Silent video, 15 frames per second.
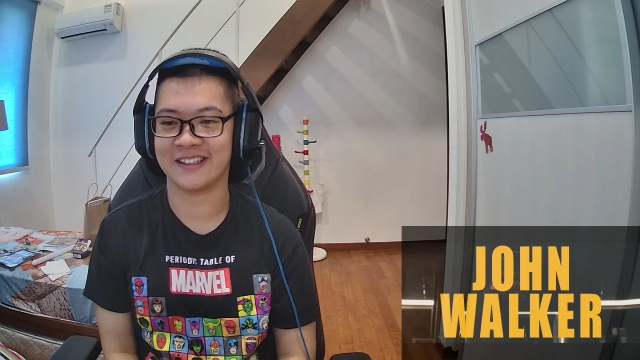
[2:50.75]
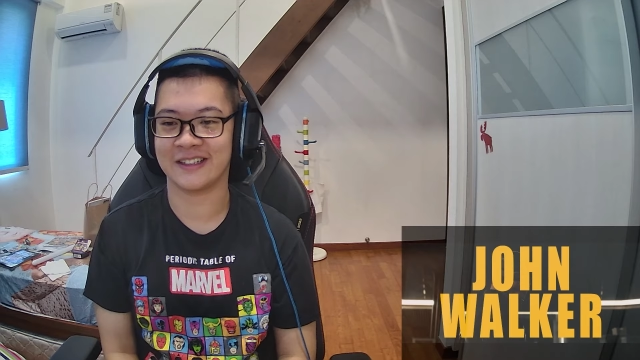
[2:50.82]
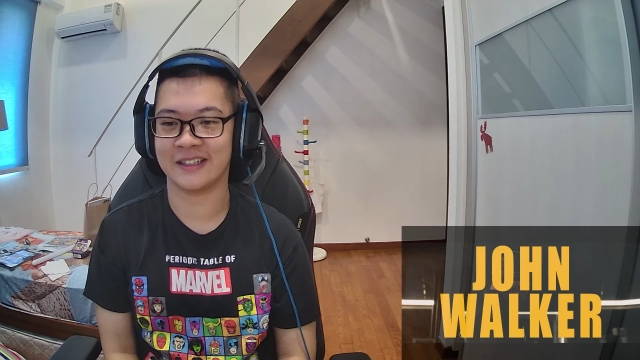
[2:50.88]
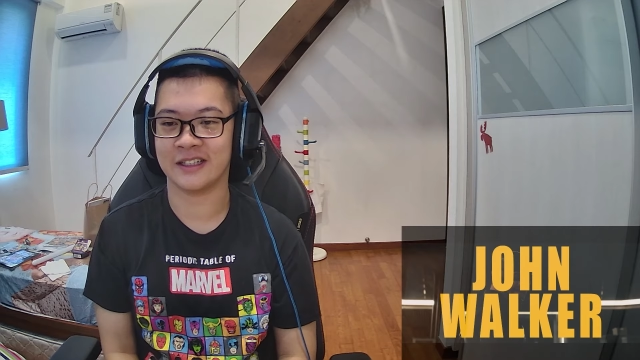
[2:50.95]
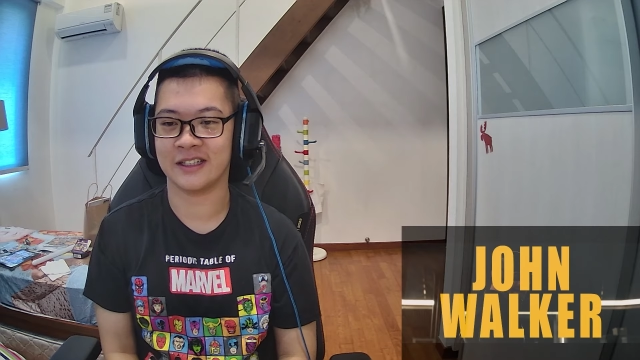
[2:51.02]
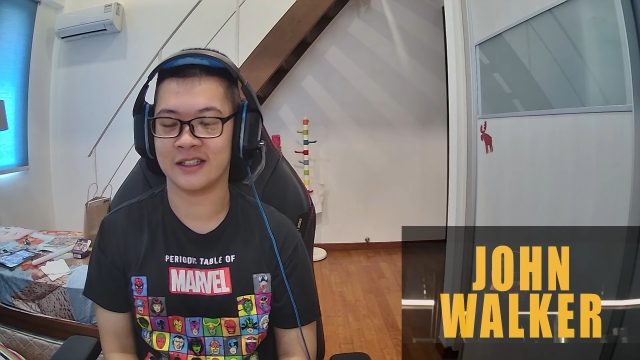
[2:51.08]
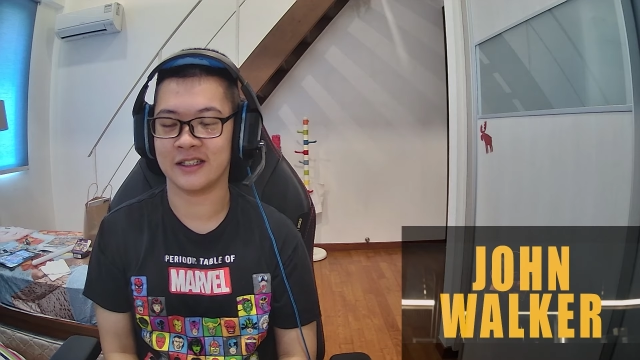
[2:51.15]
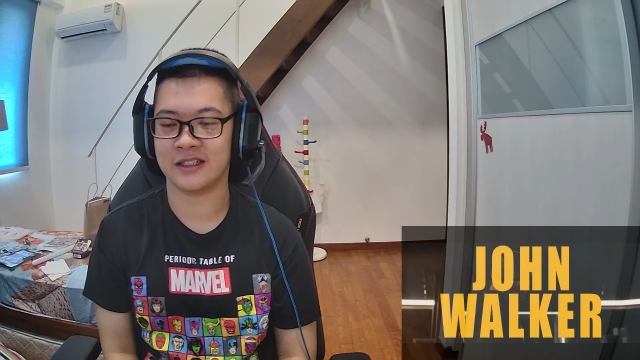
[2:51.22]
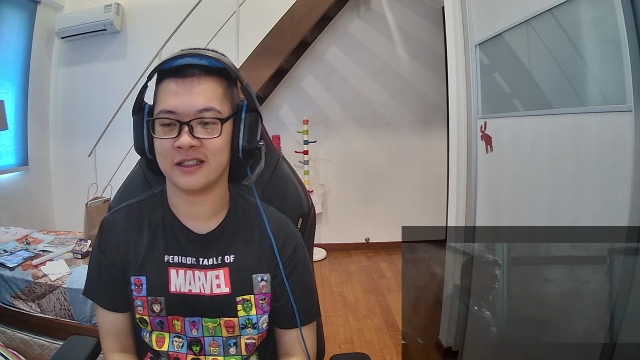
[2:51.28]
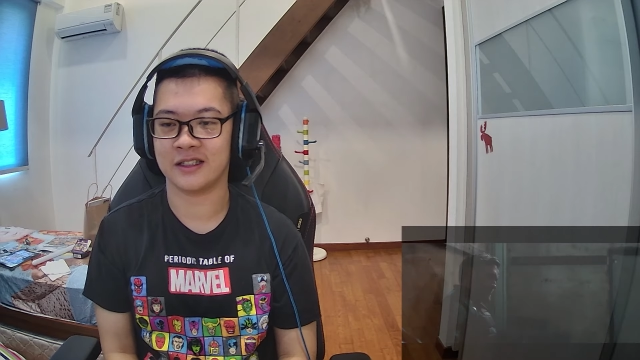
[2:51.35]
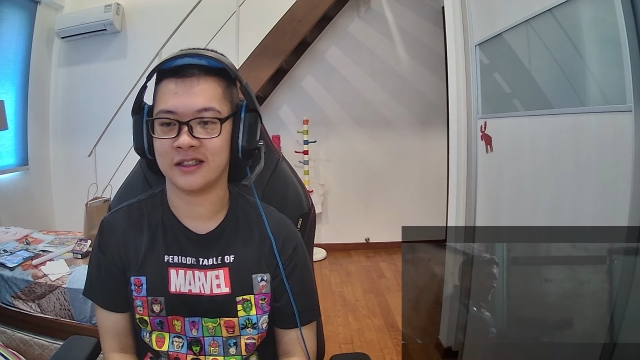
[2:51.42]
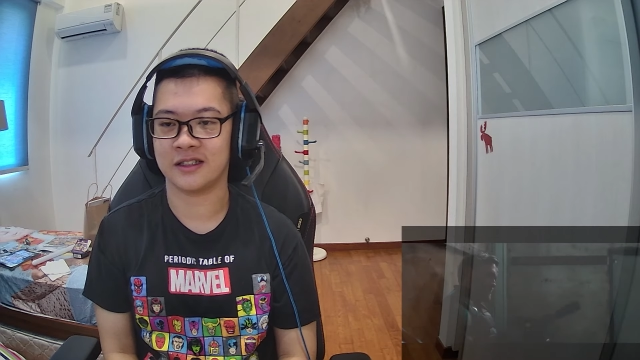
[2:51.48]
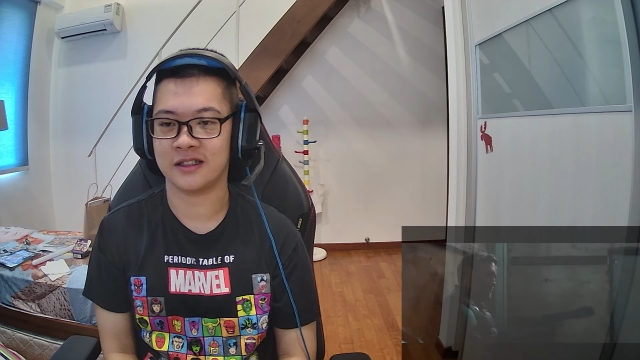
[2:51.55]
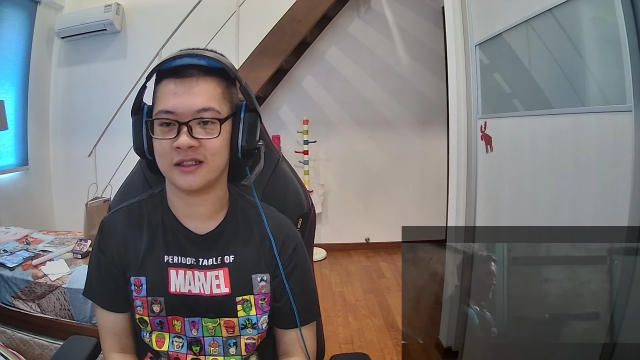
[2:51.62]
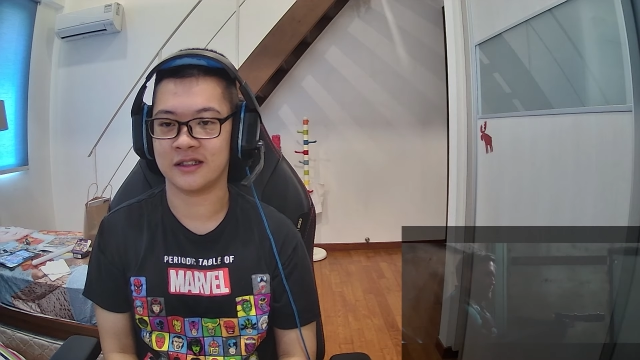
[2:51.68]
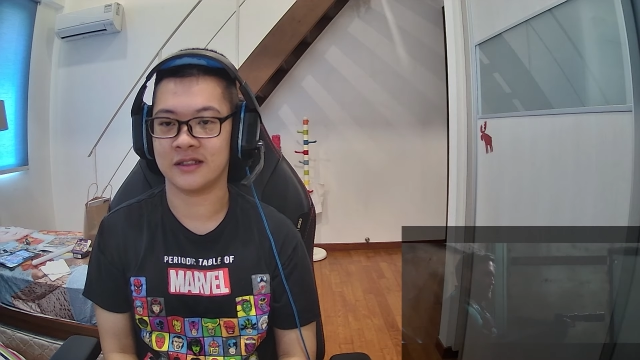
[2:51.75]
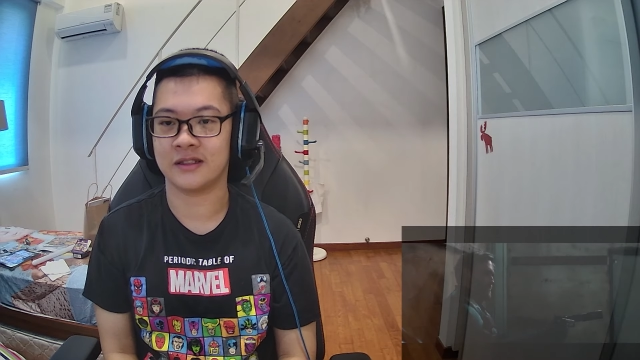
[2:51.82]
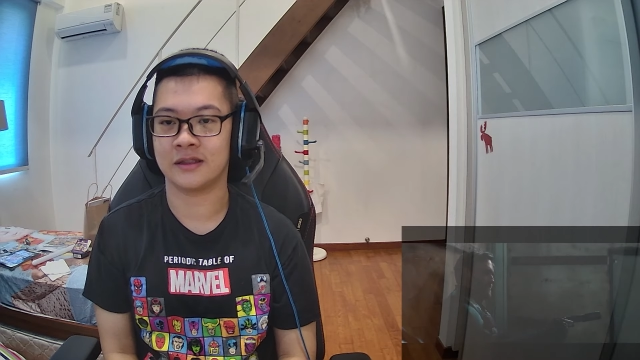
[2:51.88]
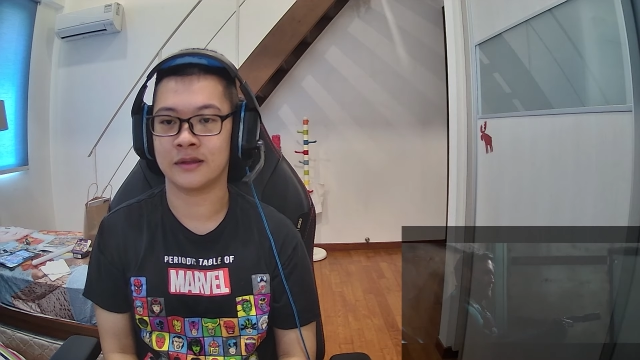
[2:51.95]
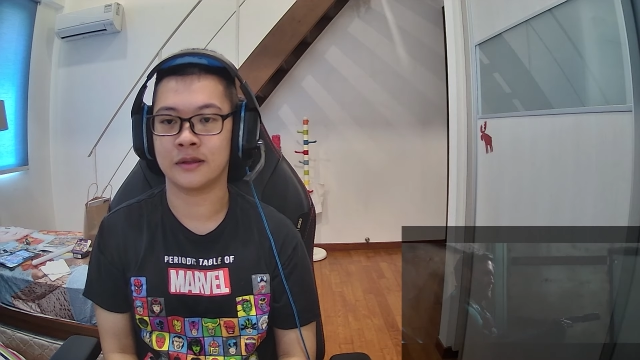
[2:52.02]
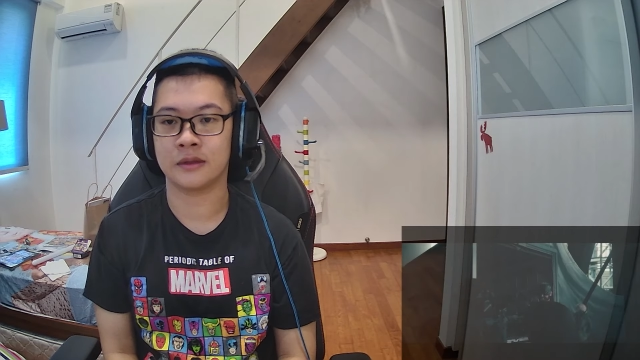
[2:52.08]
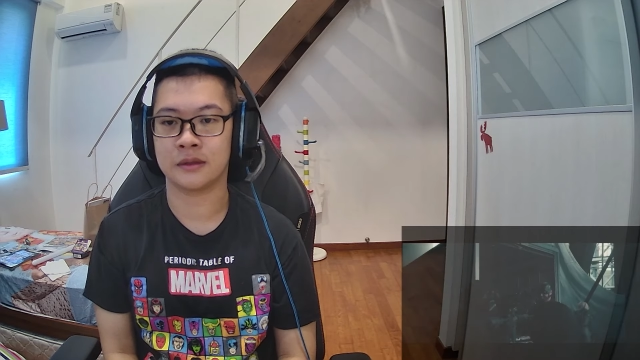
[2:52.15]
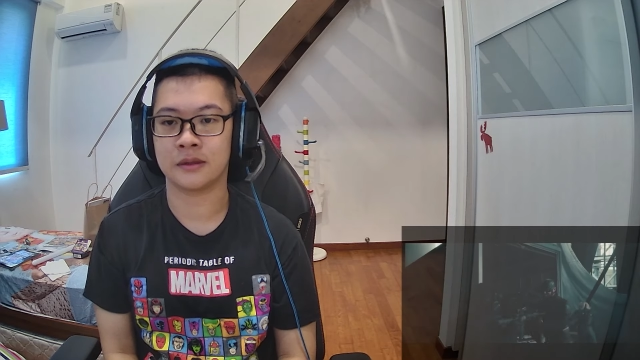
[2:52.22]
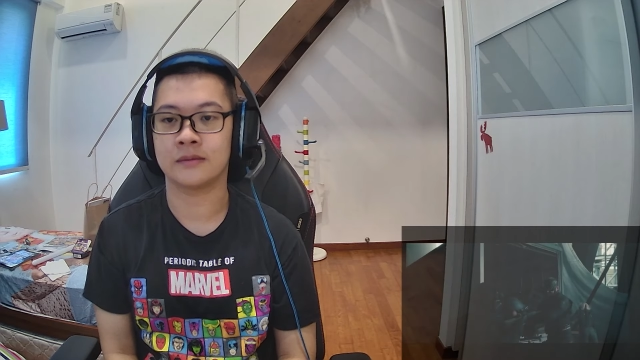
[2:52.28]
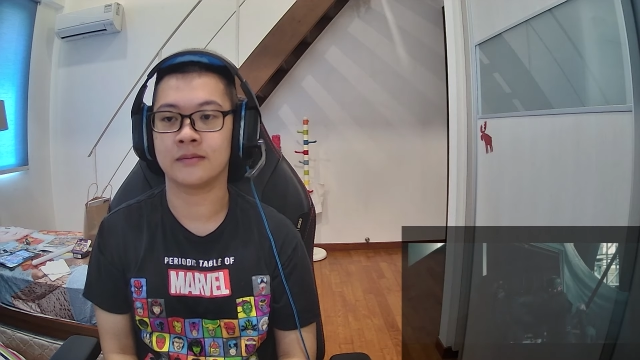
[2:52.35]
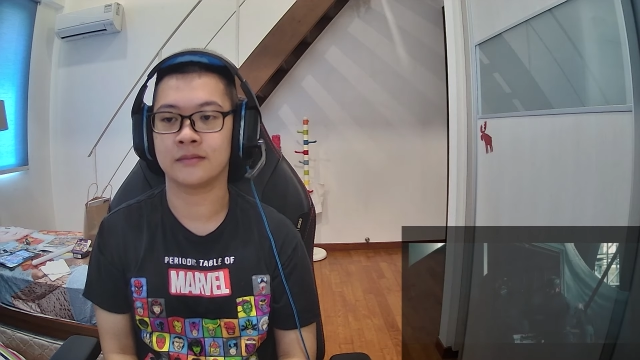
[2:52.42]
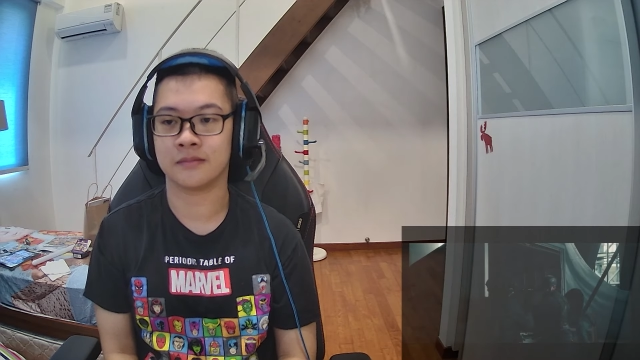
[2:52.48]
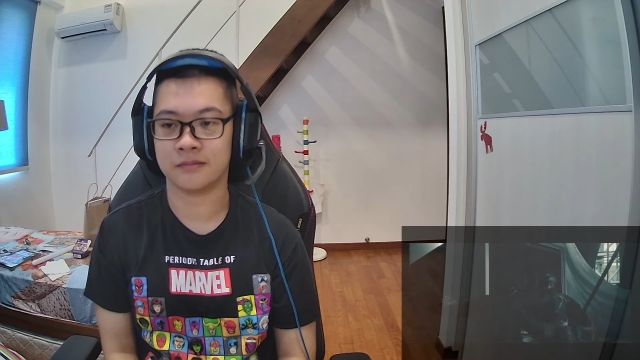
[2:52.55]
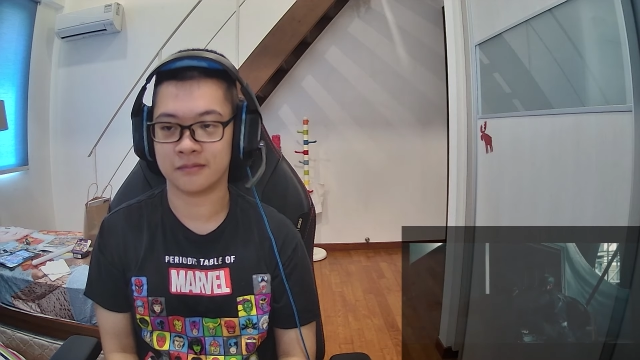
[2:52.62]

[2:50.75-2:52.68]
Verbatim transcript: Everyone here has done bad things.